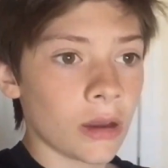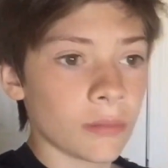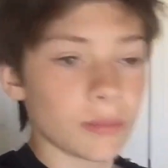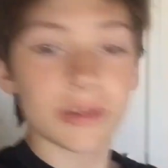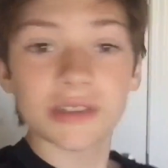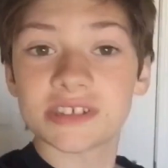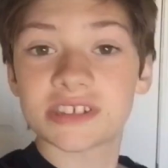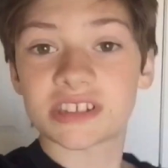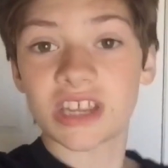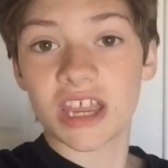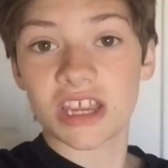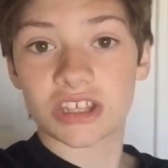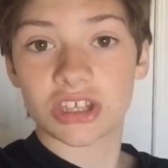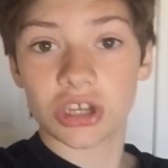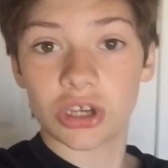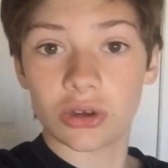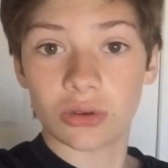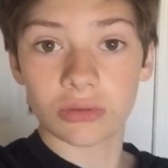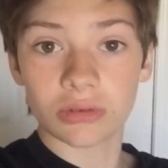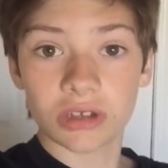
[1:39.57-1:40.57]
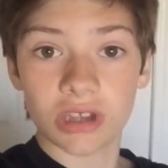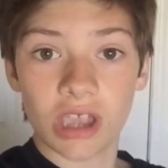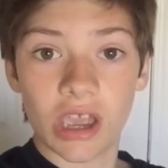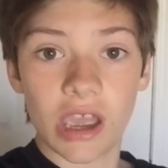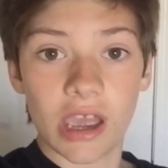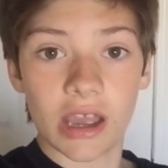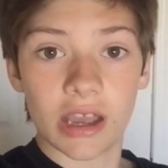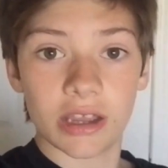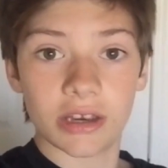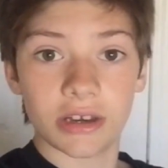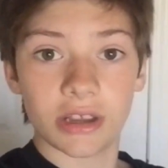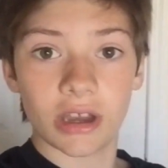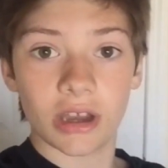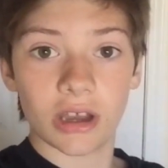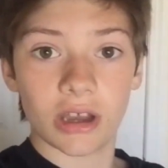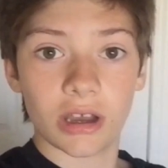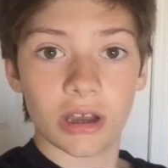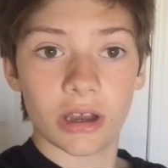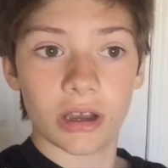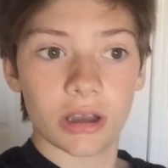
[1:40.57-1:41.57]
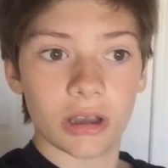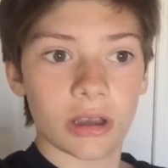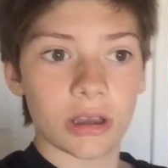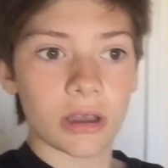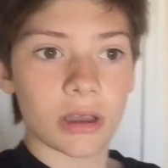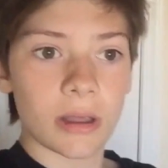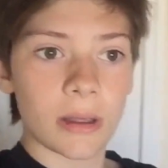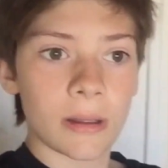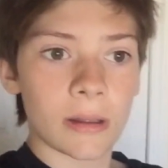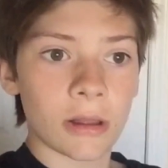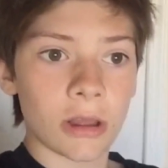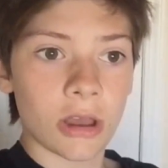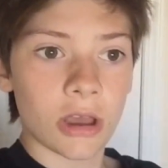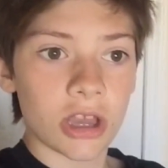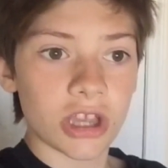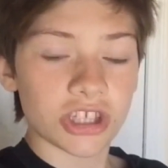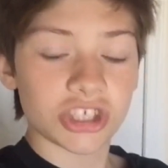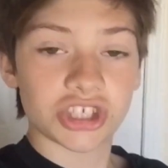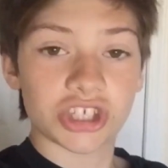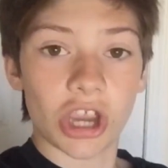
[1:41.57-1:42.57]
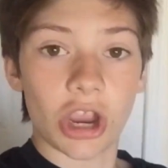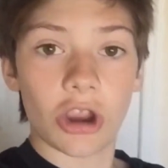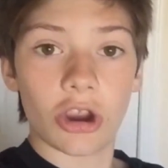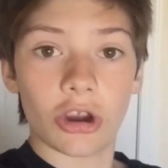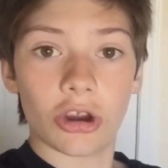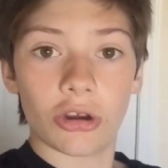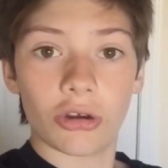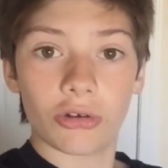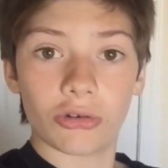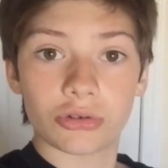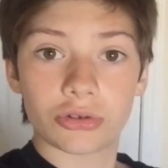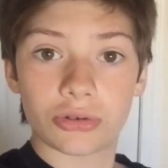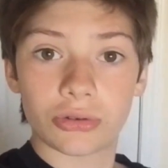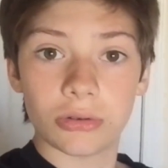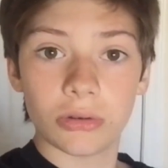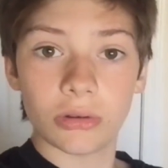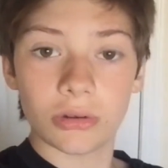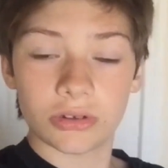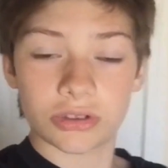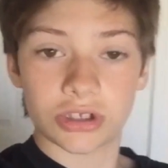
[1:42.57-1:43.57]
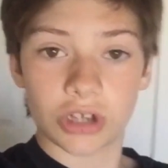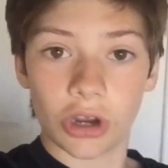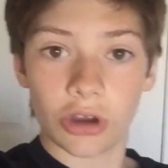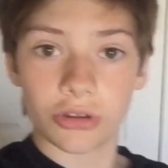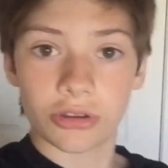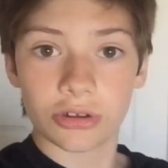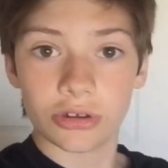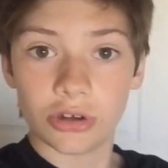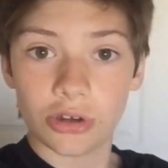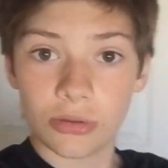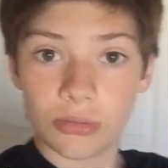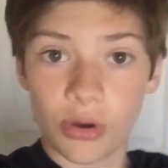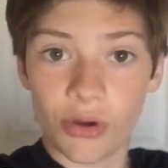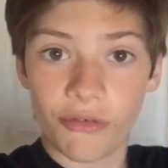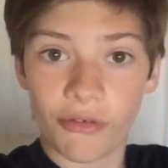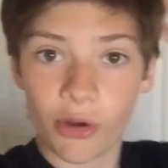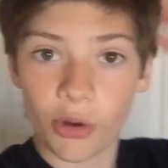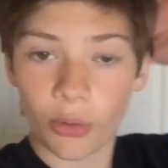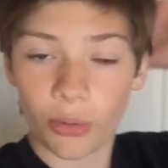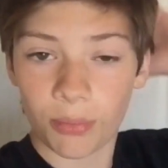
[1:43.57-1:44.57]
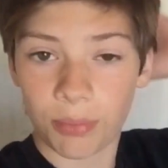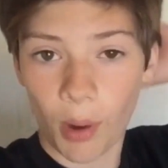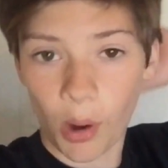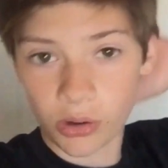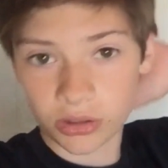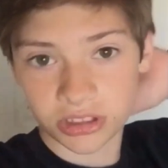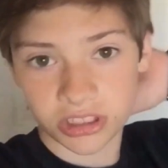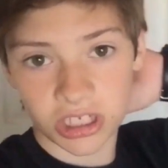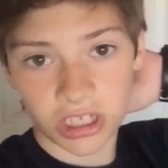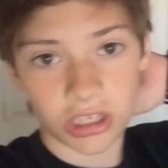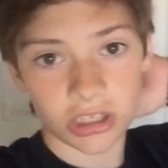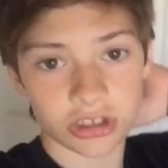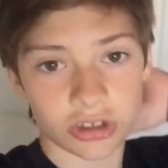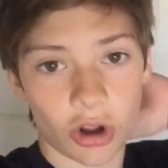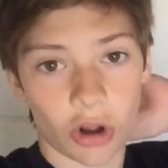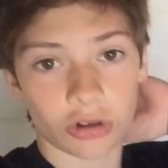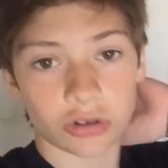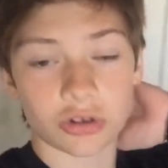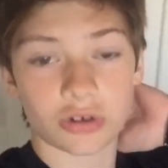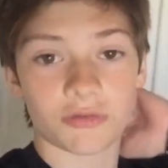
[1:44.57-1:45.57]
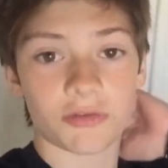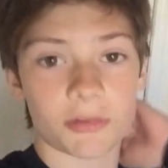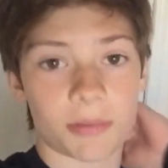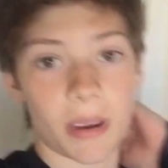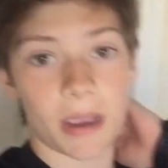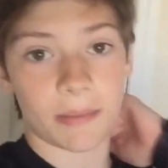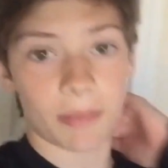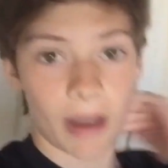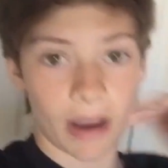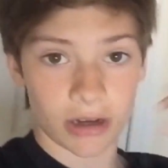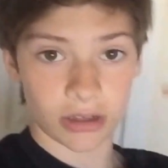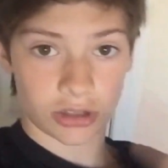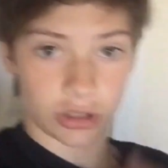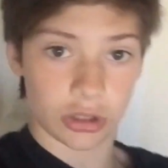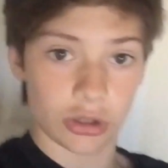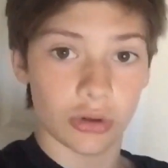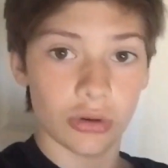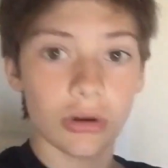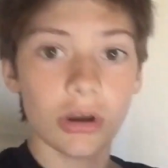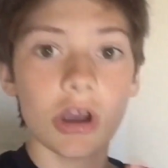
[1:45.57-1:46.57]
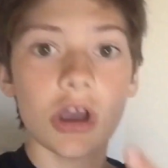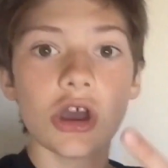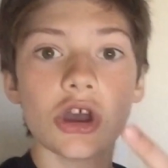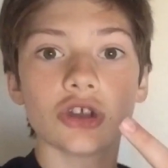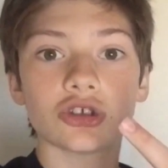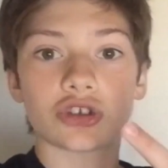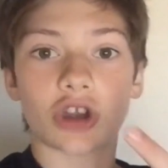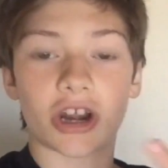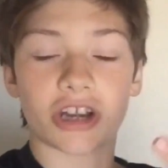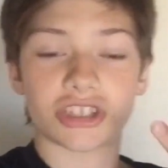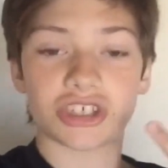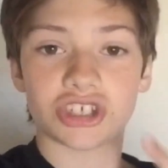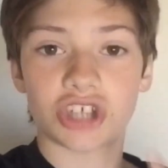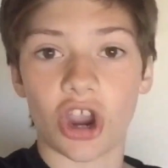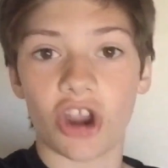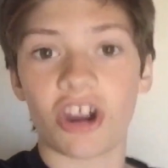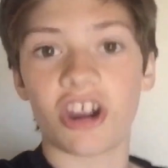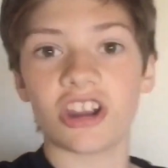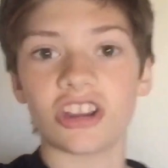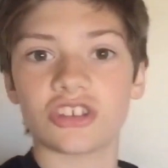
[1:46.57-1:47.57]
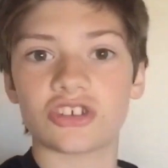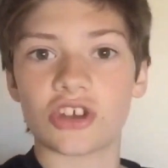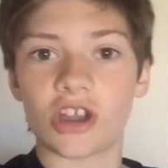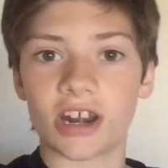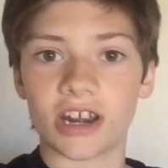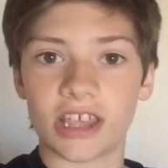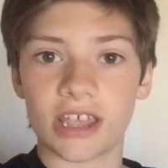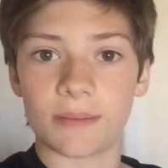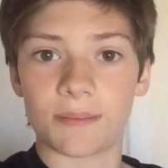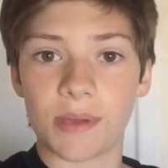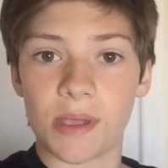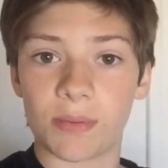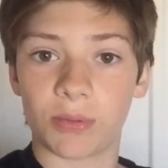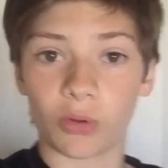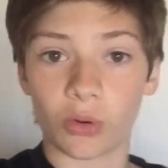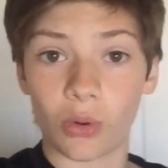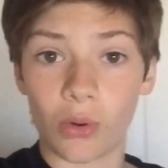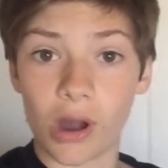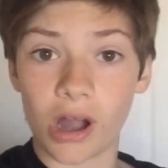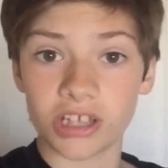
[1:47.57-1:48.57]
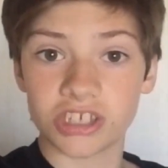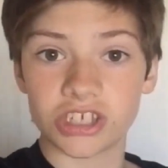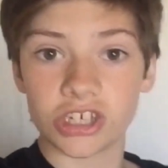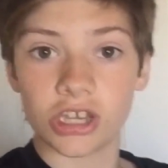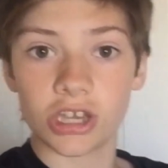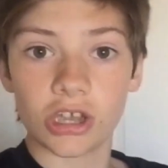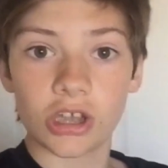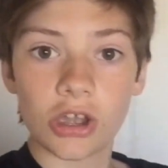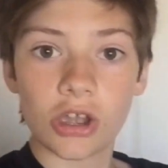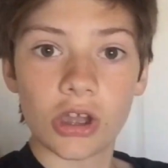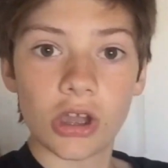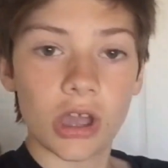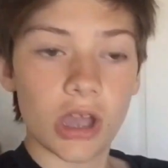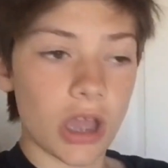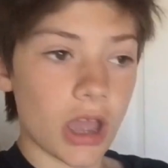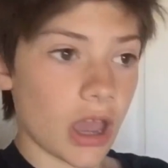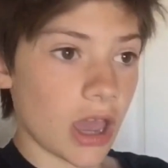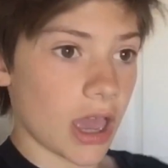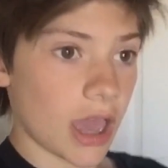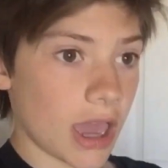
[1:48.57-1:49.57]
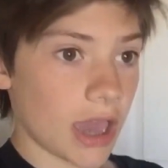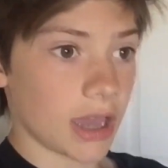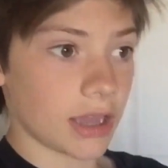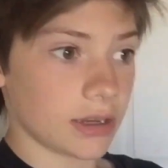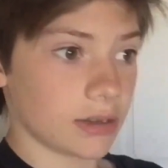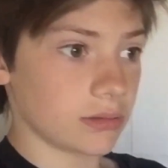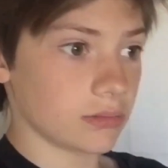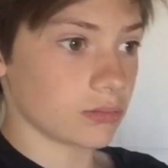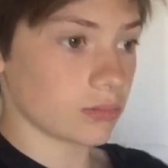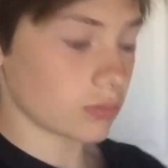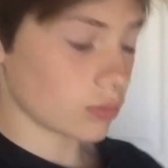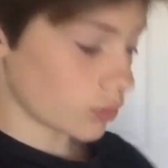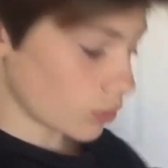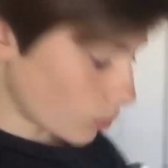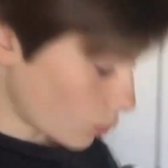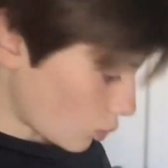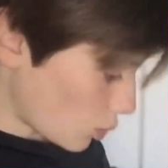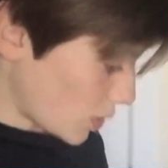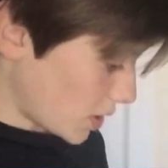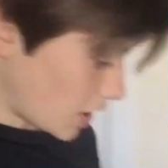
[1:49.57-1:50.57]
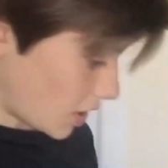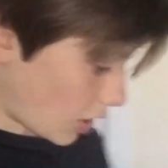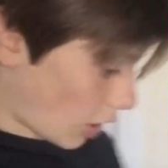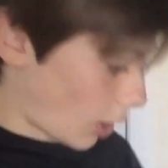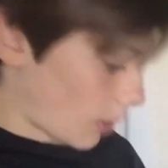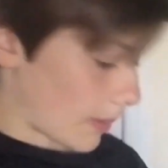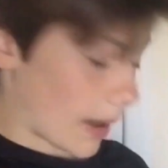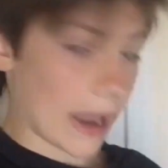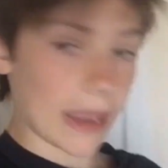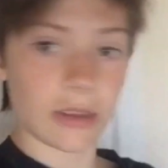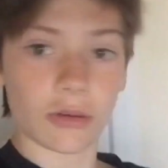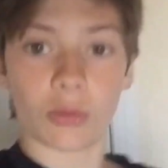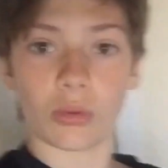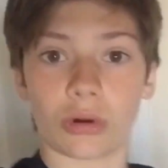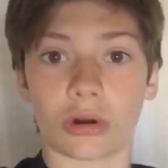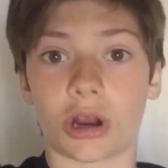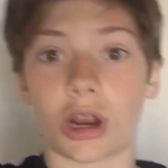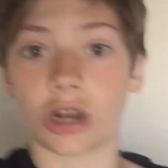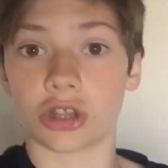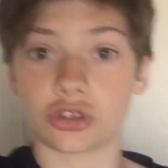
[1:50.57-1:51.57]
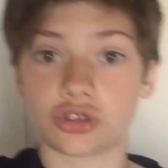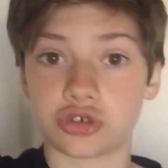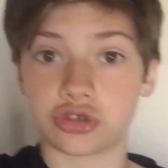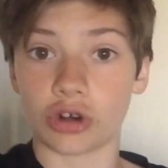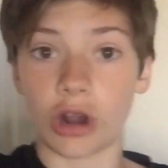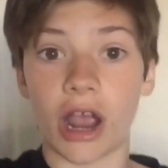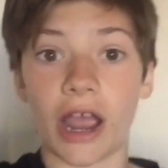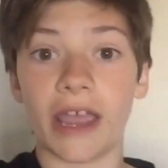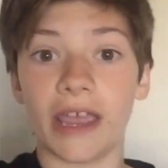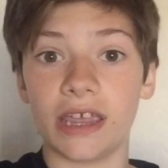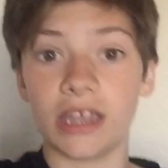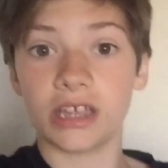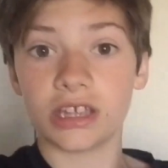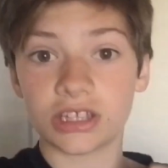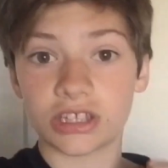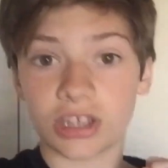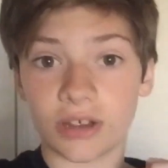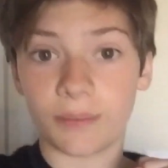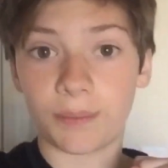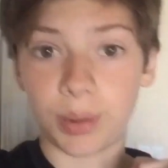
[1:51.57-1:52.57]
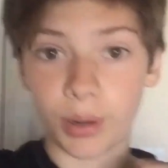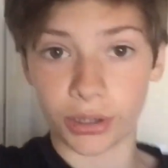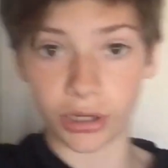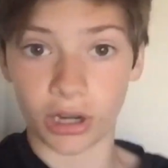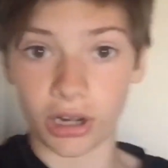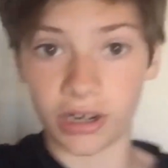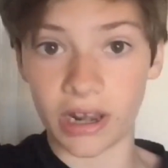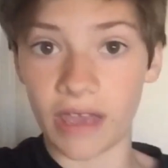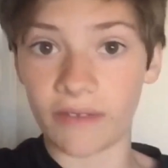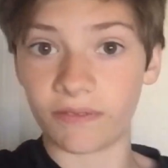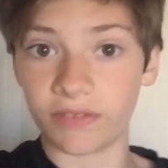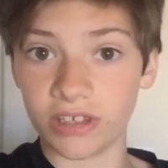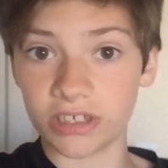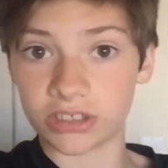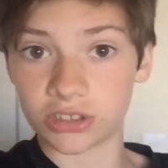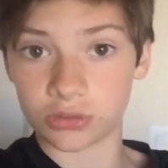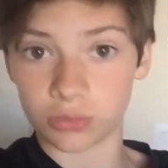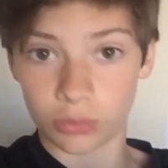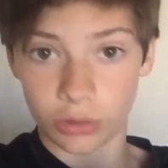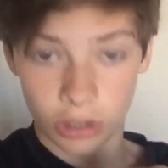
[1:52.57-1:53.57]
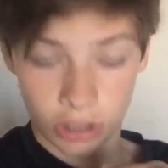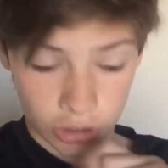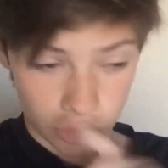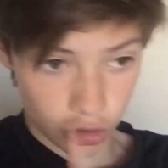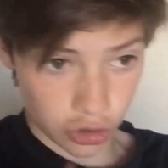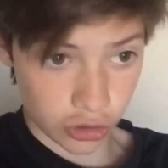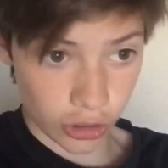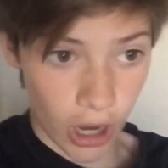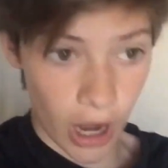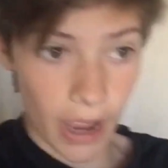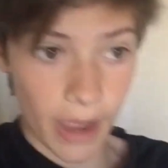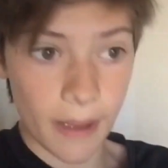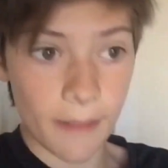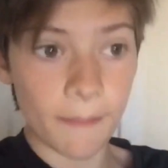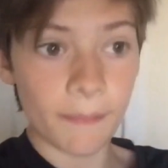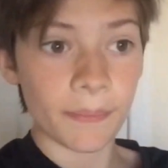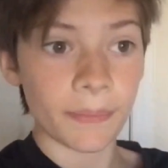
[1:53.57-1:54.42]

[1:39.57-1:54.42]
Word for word: please stay tuned and uh, share share the new movie we're posting. It's called Due for Payback 2. Try to share it. Try to get people to watch it. And we are might we're gonna try to put it on Netflix. We're gonna try.